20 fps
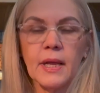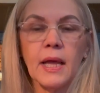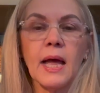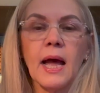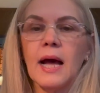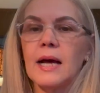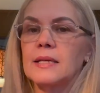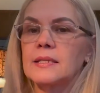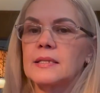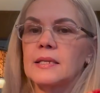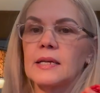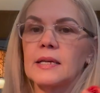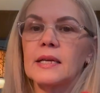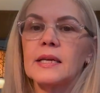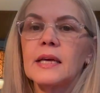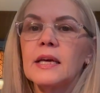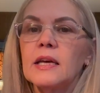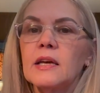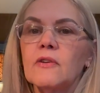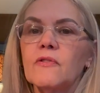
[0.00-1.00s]
as a
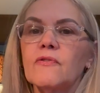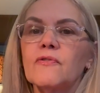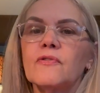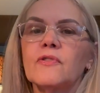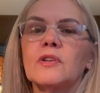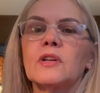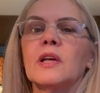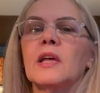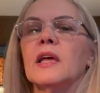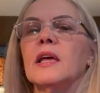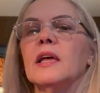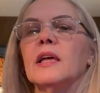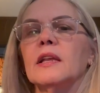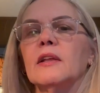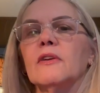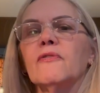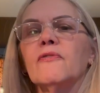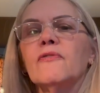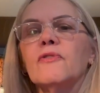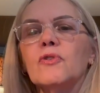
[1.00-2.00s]
gift, and
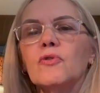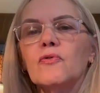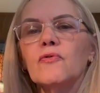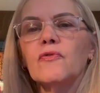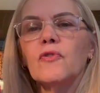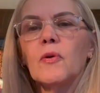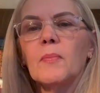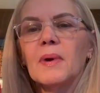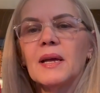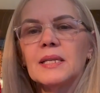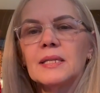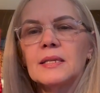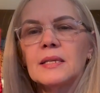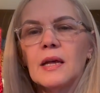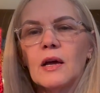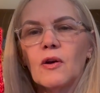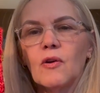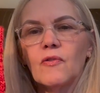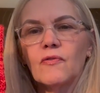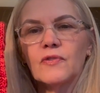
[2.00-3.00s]
a few for
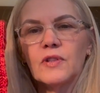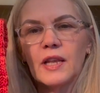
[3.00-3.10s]
myself